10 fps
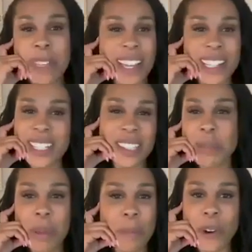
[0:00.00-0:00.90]
it because it's
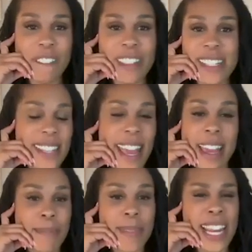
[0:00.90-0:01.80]
gonna be more of the
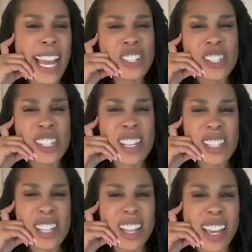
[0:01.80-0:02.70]
same. And I just need
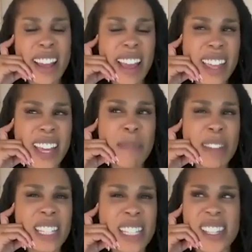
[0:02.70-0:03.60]
to, I think I'm
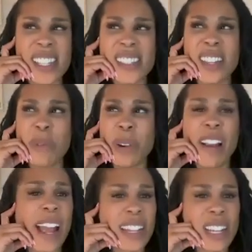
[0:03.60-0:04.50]
in the season
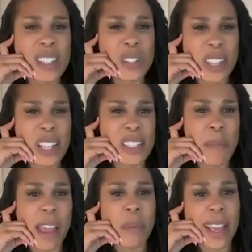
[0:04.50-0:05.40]
where I need to do things
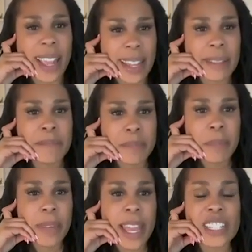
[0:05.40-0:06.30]
my way.
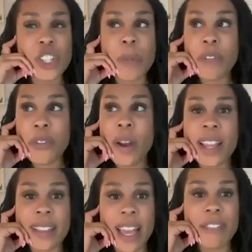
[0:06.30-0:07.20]
And so before
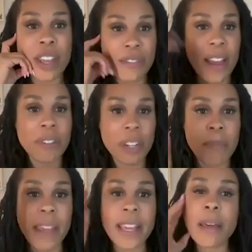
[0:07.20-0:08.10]
I left, I founded
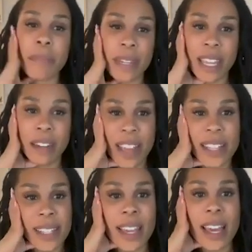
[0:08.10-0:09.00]
my company,
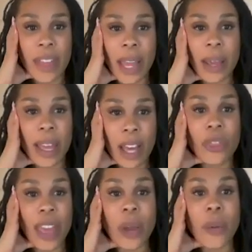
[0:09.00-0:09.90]
Advancing Health
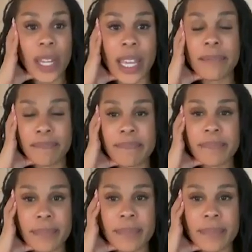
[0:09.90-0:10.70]
Equity.